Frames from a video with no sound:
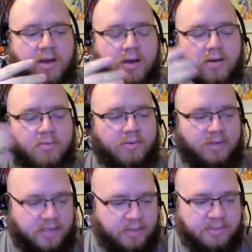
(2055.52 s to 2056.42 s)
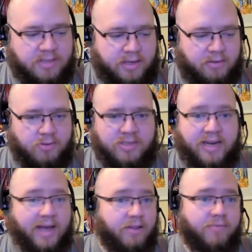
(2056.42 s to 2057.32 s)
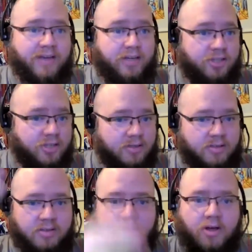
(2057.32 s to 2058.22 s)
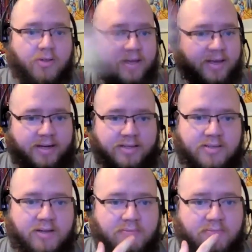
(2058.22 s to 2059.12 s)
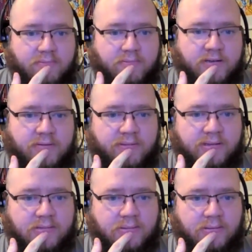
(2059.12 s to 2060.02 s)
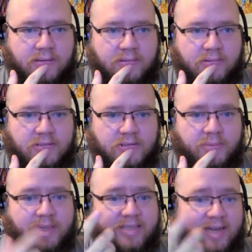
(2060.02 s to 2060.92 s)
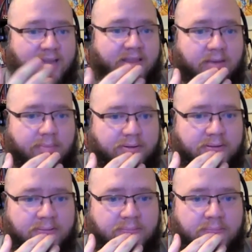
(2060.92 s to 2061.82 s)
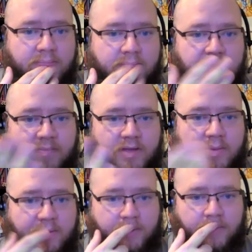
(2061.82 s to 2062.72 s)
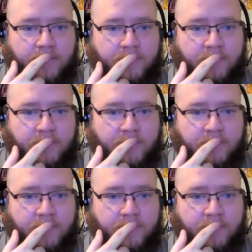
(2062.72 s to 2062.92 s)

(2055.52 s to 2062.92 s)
uh, what would DMs like using elevation, all that kind of stuff. Definitely, so, uh, so some of the things that I think about. How about you?